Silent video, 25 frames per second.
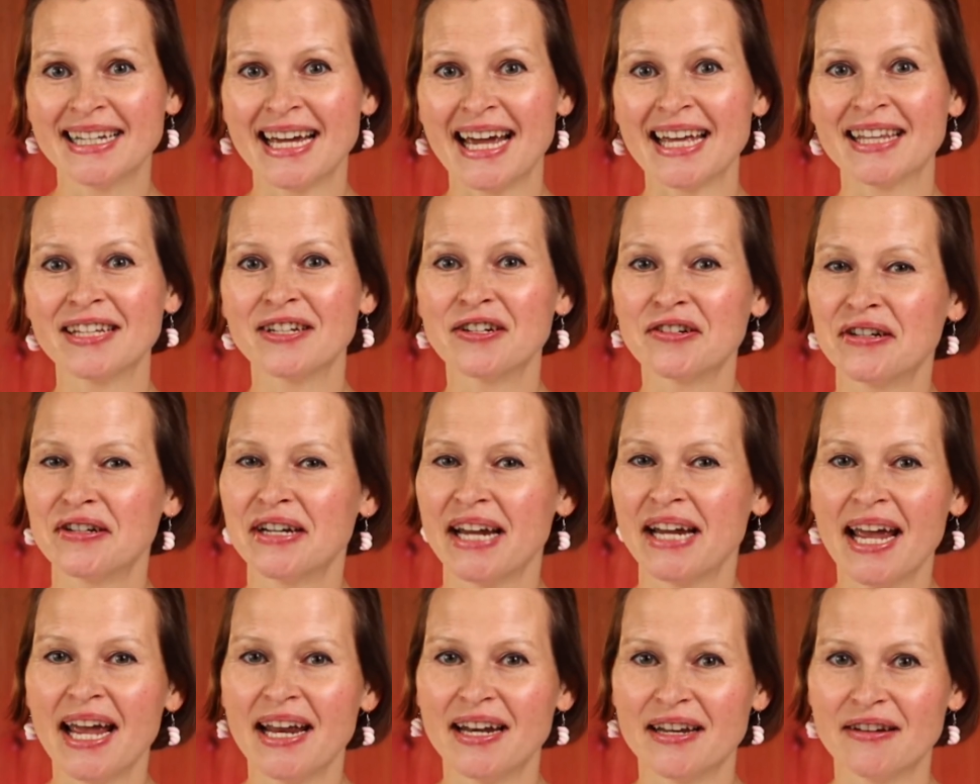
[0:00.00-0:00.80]
and
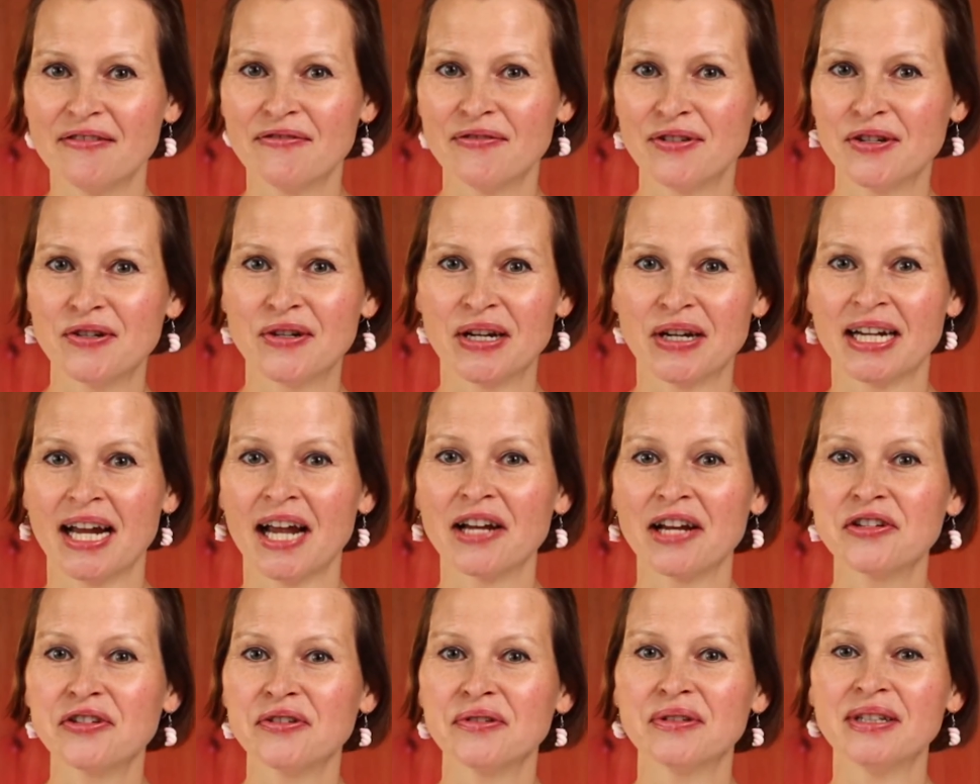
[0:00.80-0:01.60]
creative you can
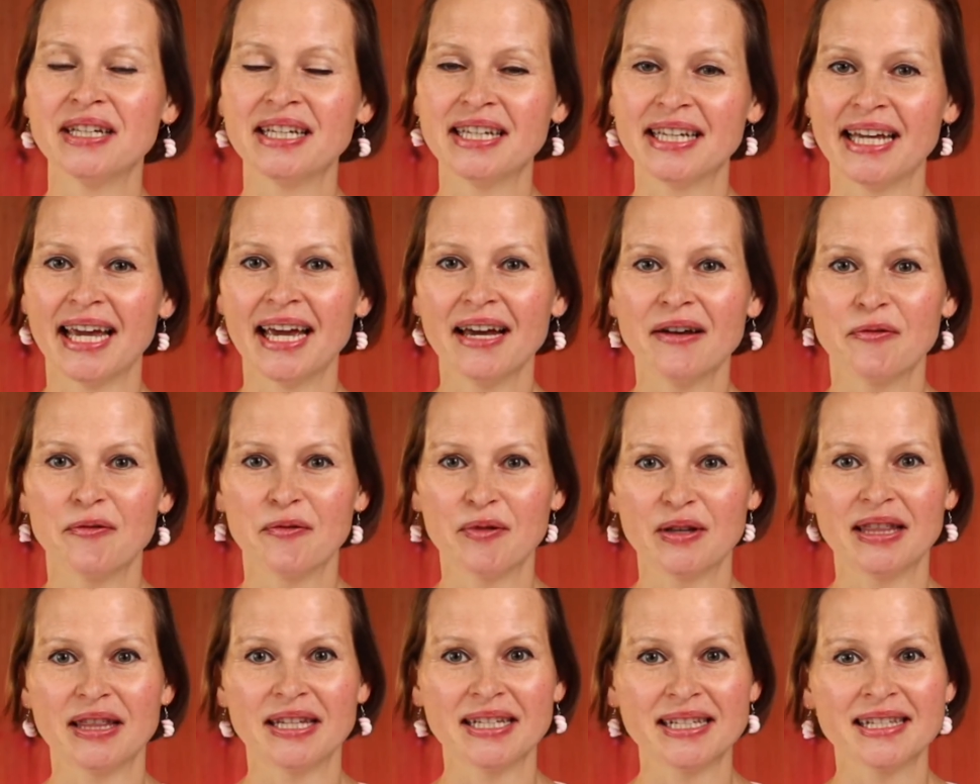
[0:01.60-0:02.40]
actually get
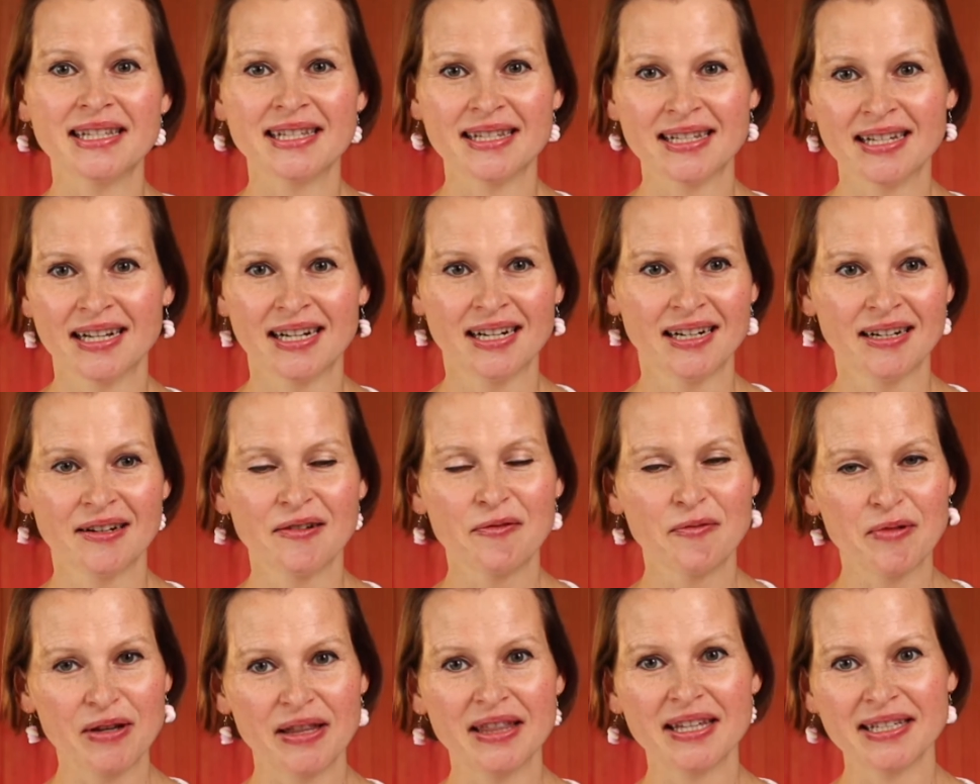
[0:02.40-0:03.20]
with
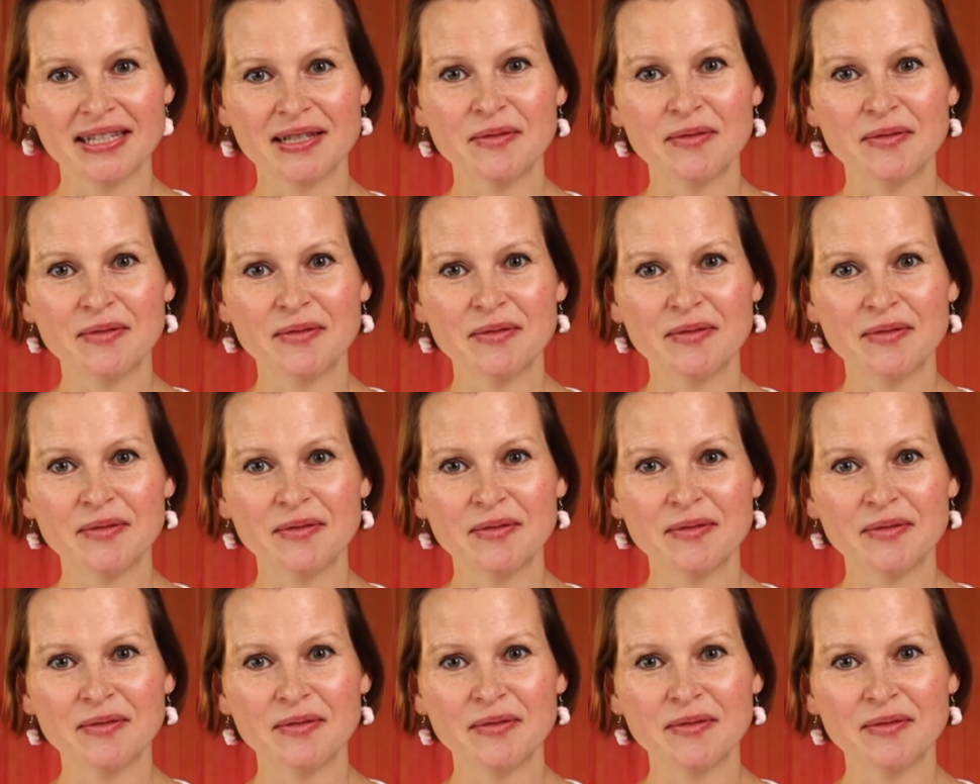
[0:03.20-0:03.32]
this